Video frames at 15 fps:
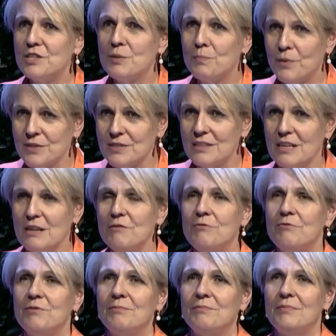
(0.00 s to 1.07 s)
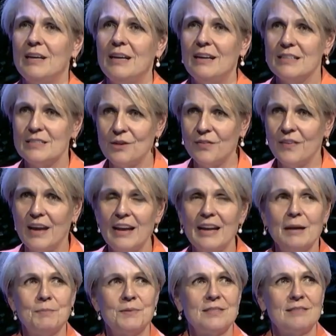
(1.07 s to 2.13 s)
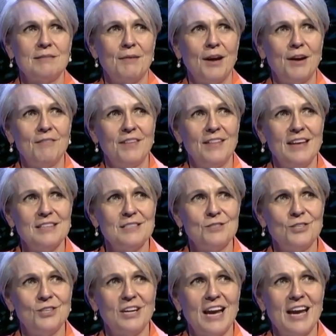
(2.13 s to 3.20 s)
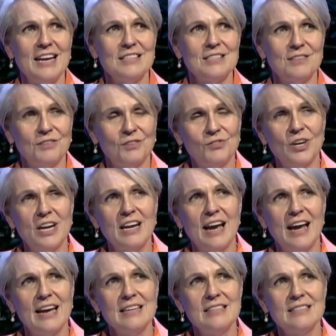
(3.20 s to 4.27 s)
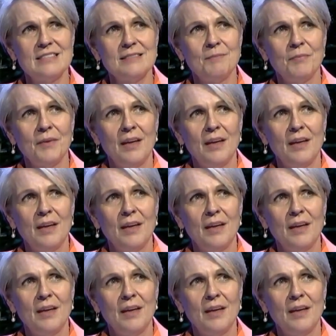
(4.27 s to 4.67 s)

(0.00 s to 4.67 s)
positive is on their lips over these 2 days and 3 days.